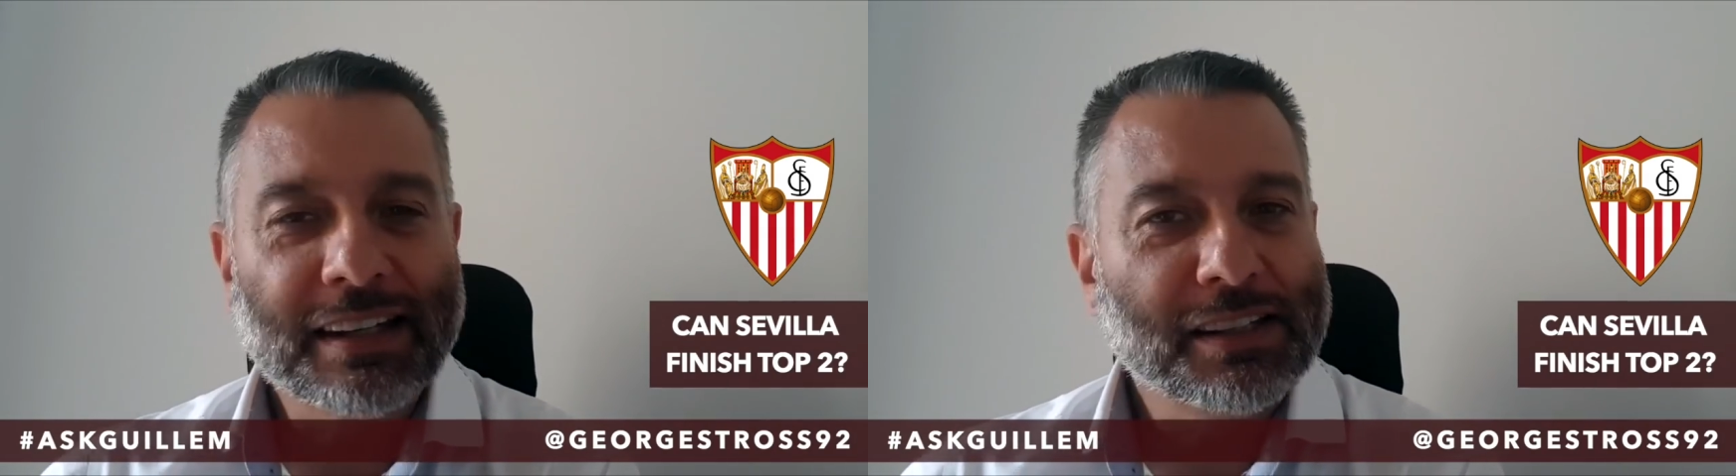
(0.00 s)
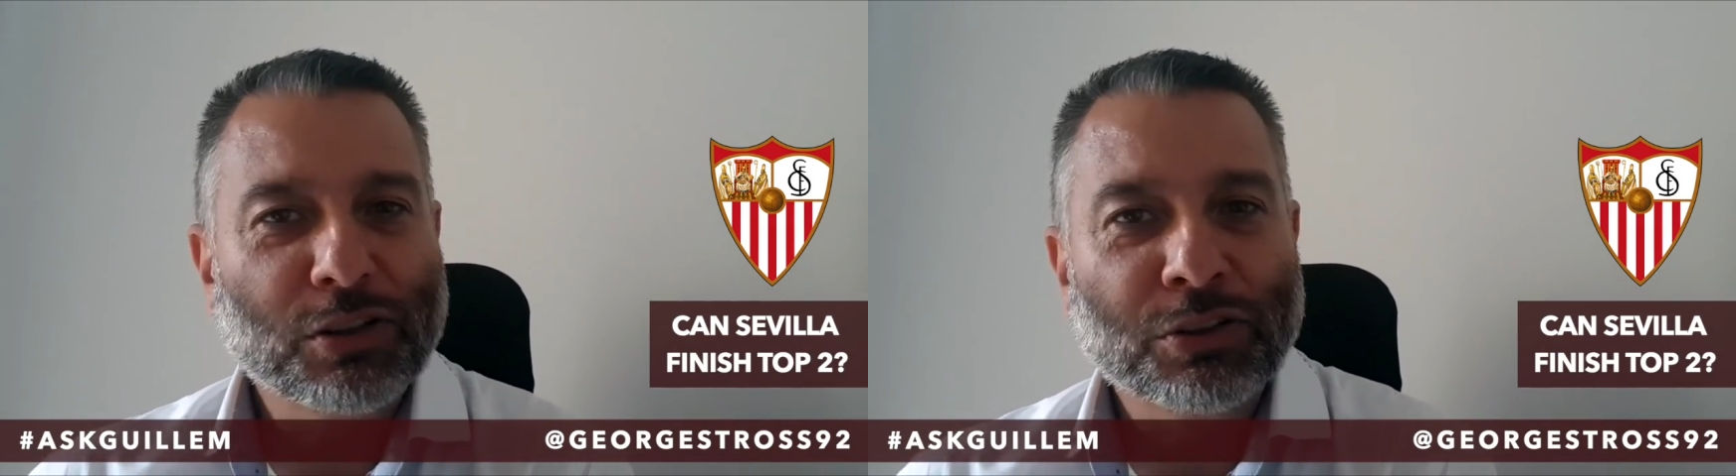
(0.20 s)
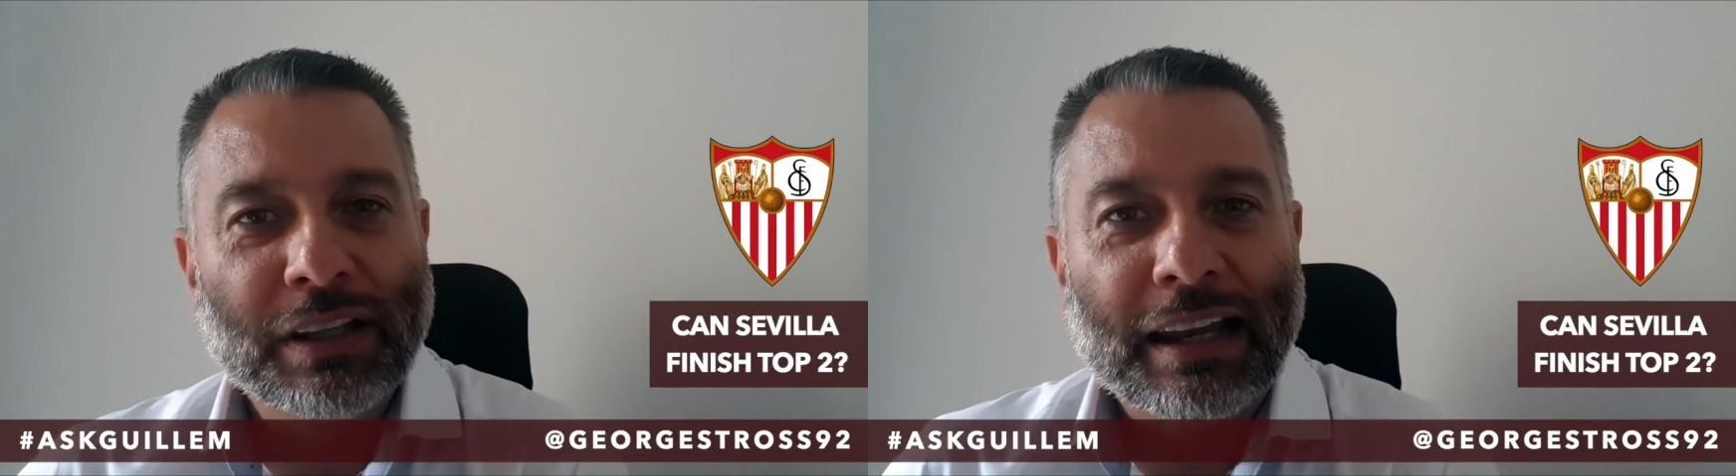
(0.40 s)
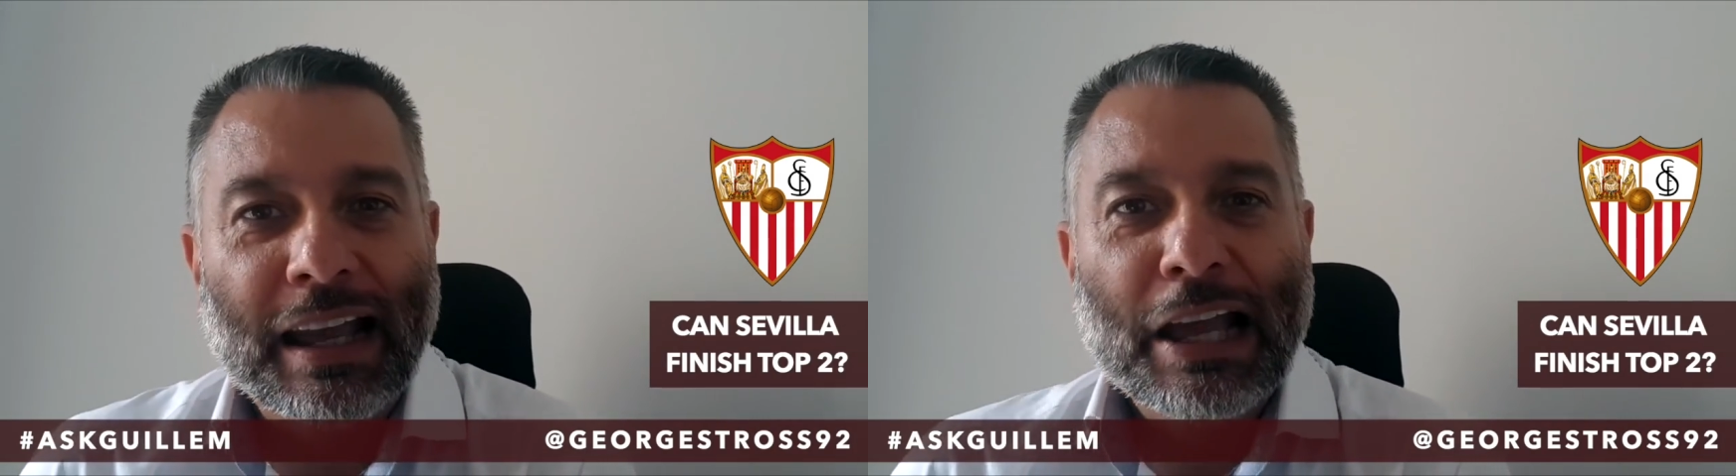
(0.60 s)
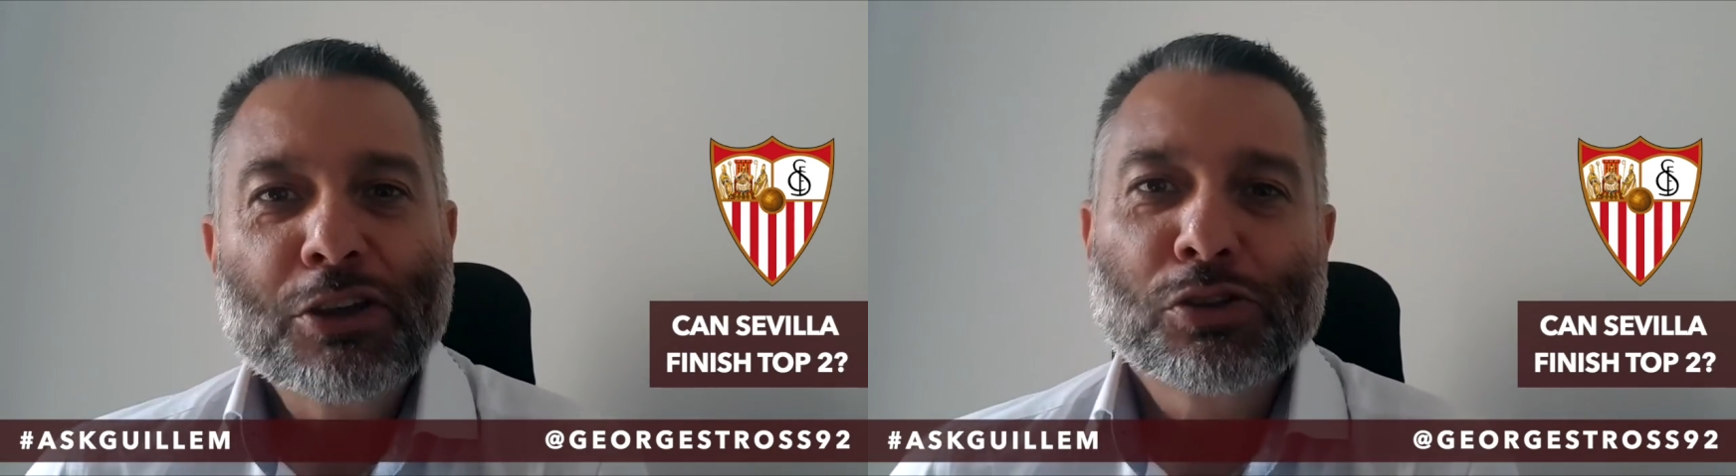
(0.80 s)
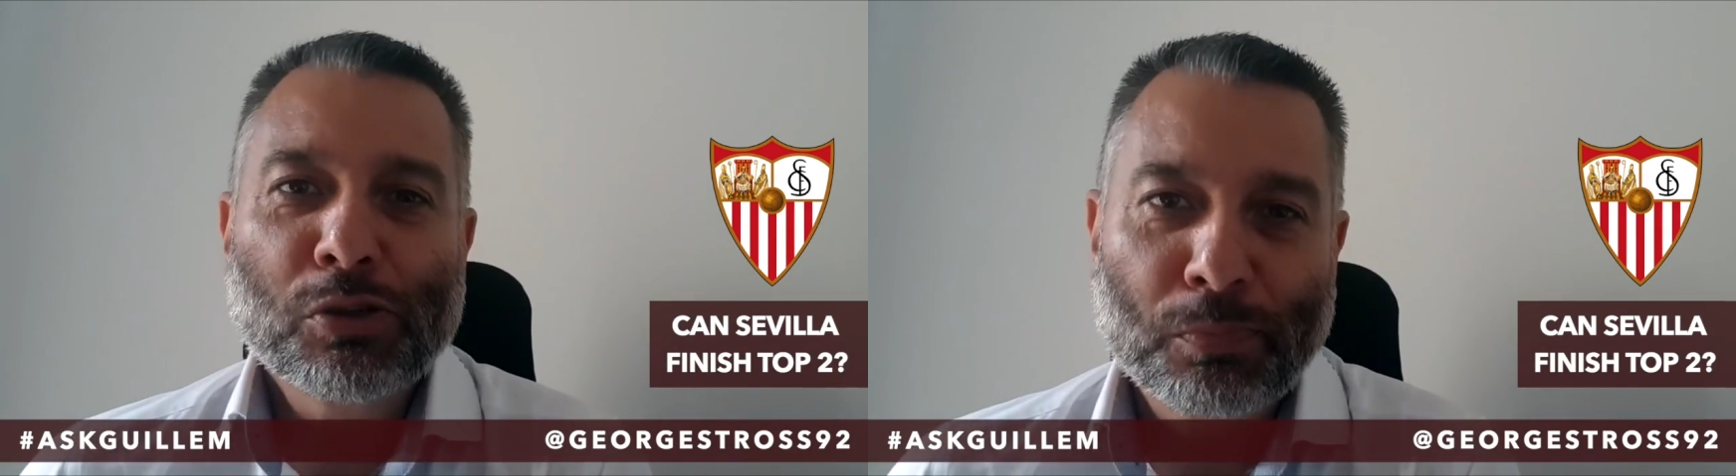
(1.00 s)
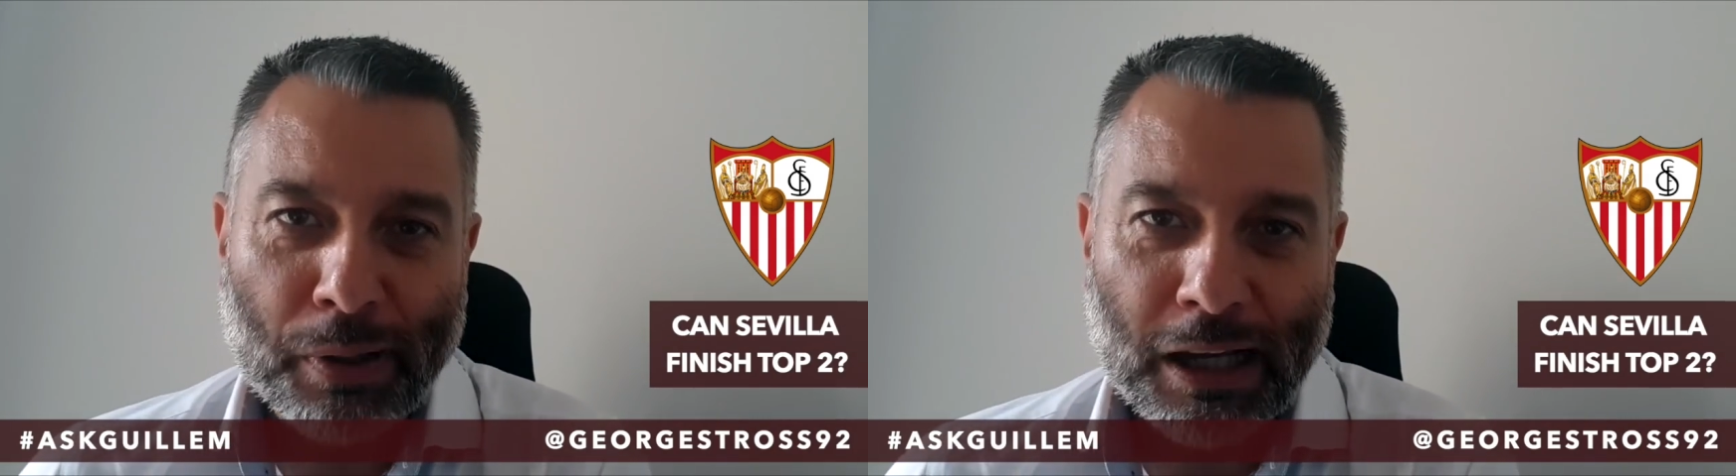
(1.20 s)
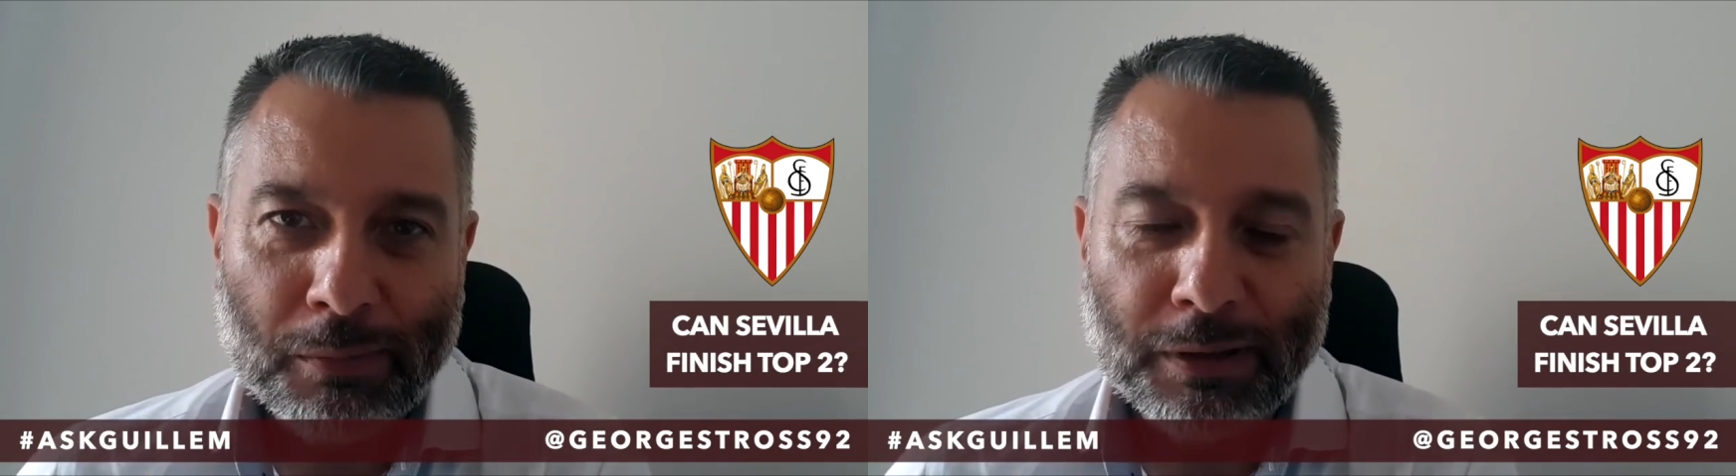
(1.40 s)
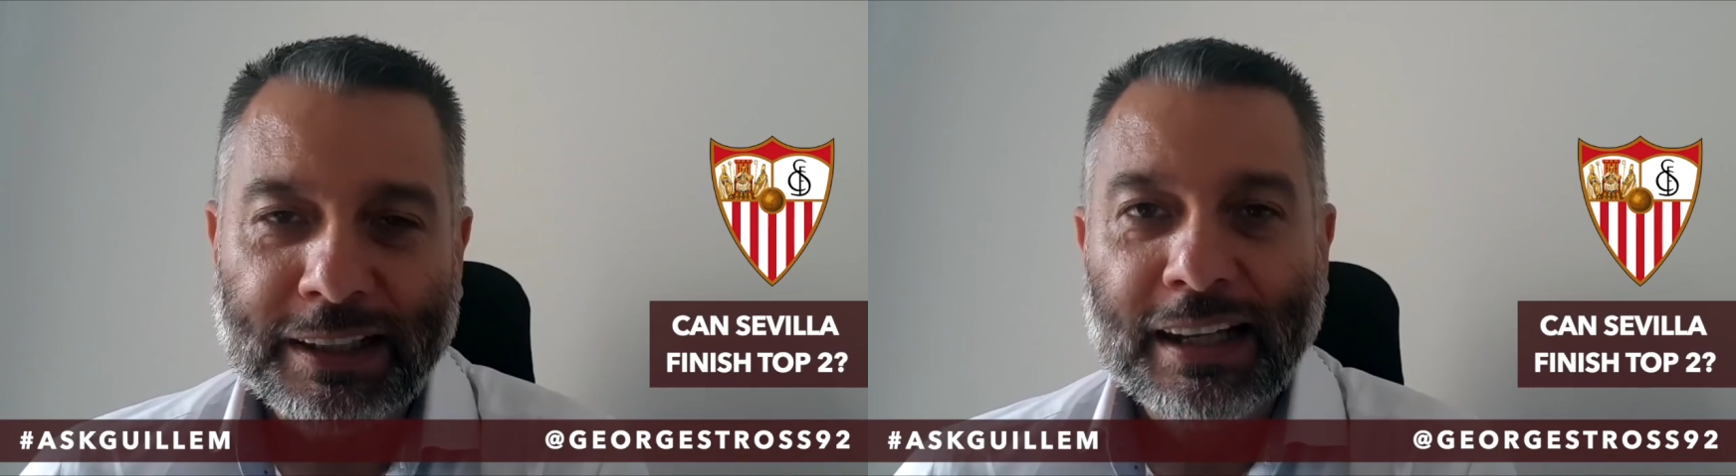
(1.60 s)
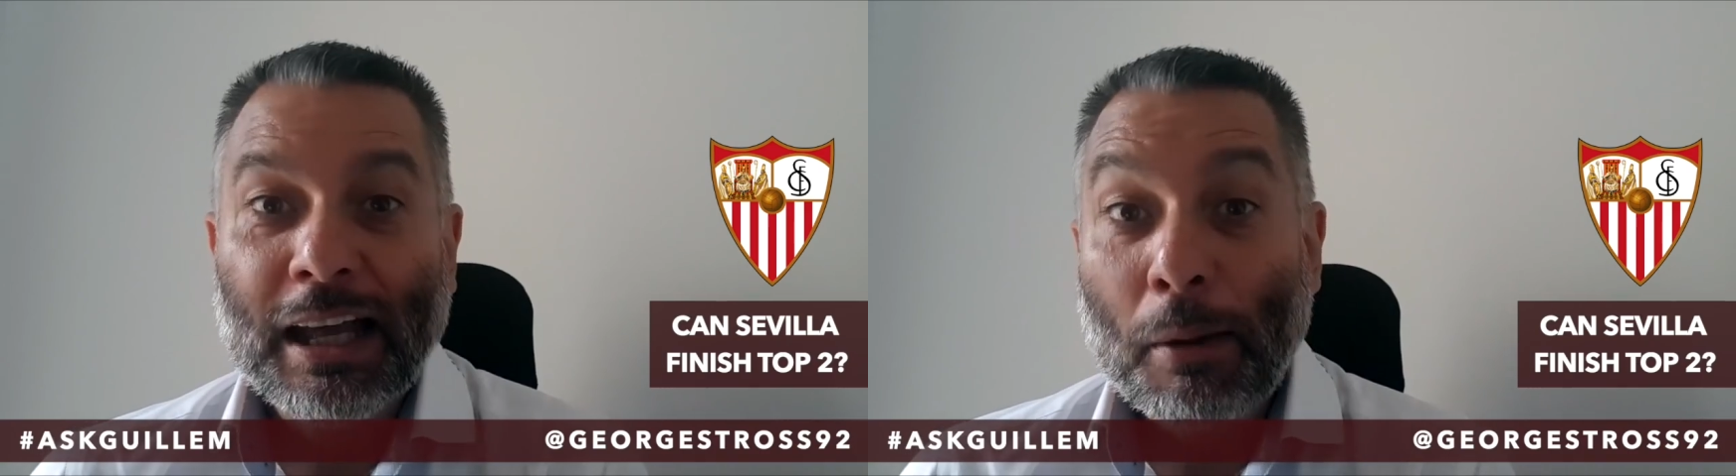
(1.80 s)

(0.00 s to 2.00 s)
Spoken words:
And he's done that superbly.